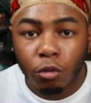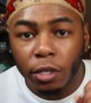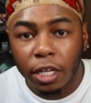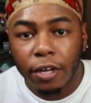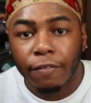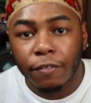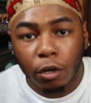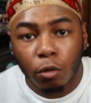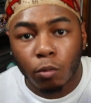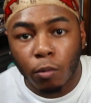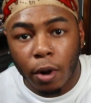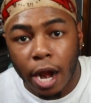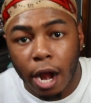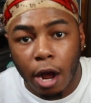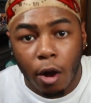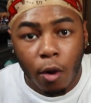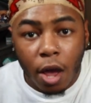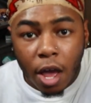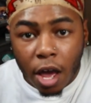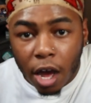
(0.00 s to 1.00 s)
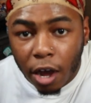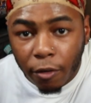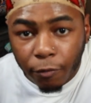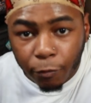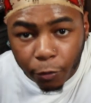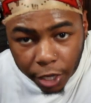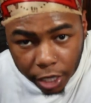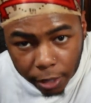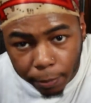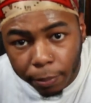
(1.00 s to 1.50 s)
you leave it around a
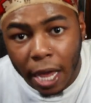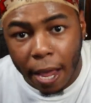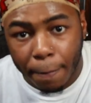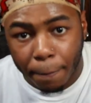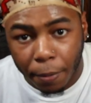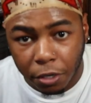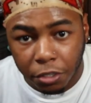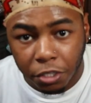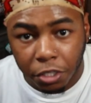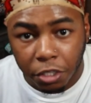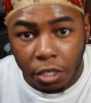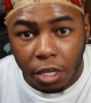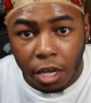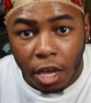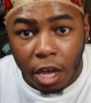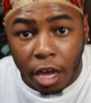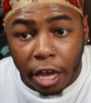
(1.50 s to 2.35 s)
freaking black person.